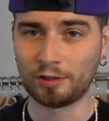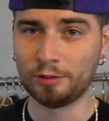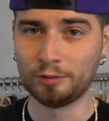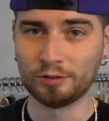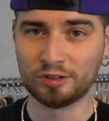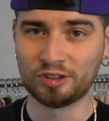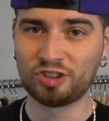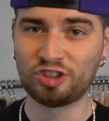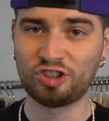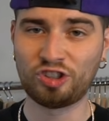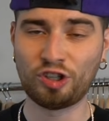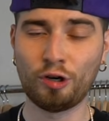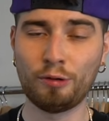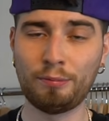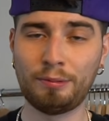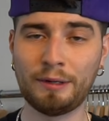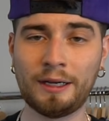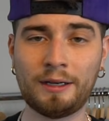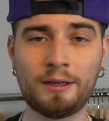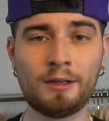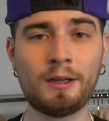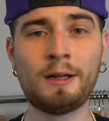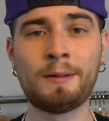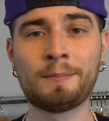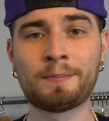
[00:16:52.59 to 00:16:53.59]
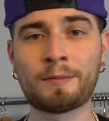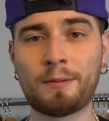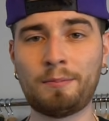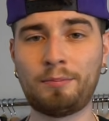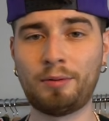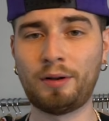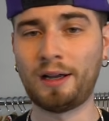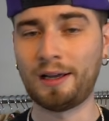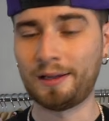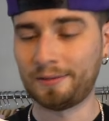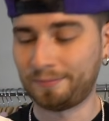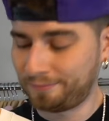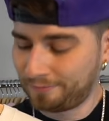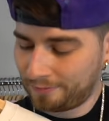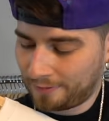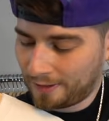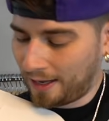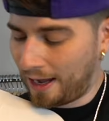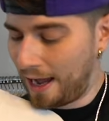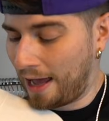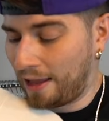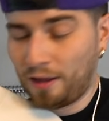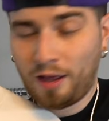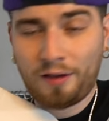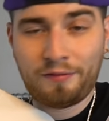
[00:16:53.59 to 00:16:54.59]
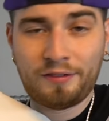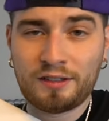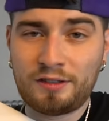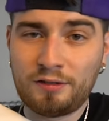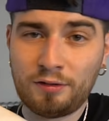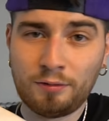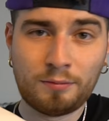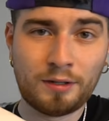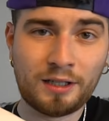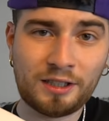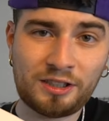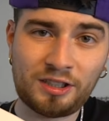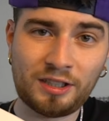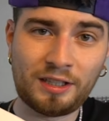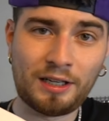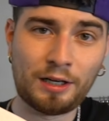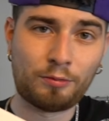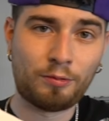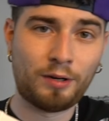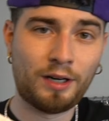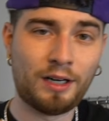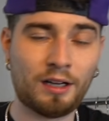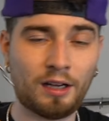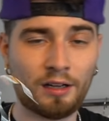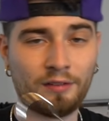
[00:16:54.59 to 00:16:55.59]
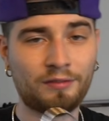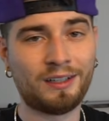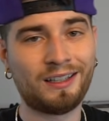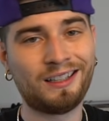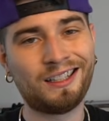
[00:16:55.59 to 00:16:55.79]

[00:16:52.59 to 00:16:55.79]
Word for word: It was stupid, but I love it too much to get rid of.